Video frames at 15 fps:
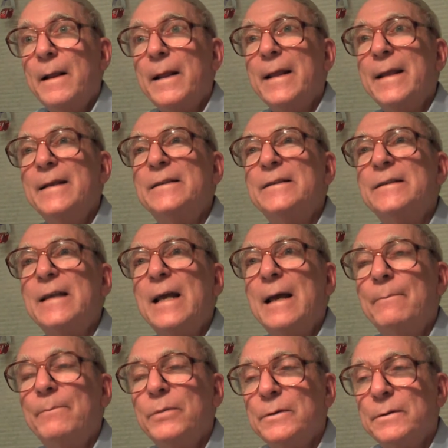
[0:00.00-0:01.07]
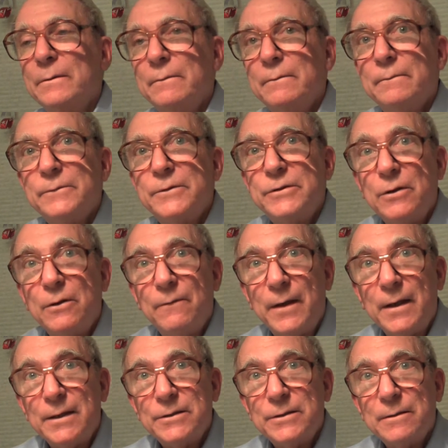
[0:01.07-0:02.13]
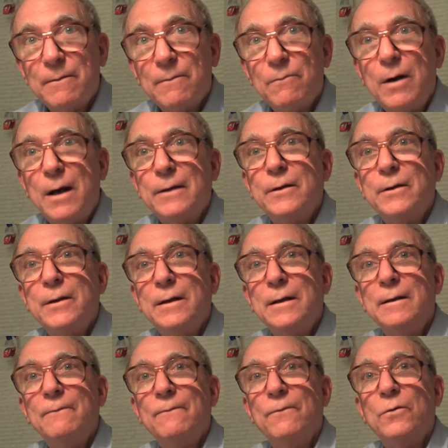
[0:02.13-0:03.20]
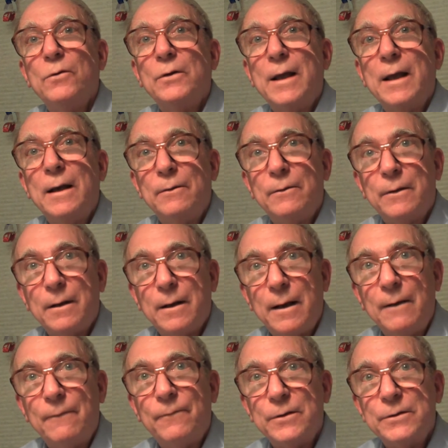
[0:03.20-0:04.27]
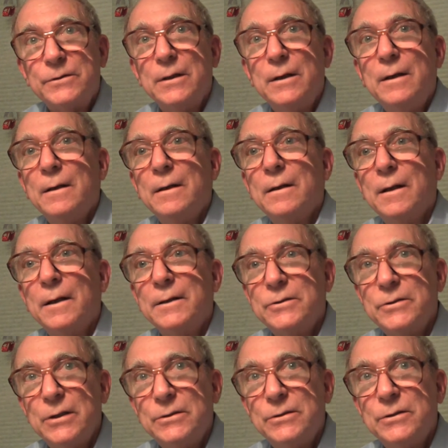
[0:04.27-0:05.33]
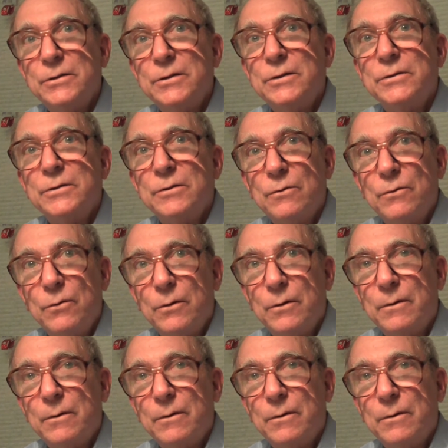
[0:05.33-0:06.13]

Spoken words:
in sample surveys rather than in full count efforts like censuses or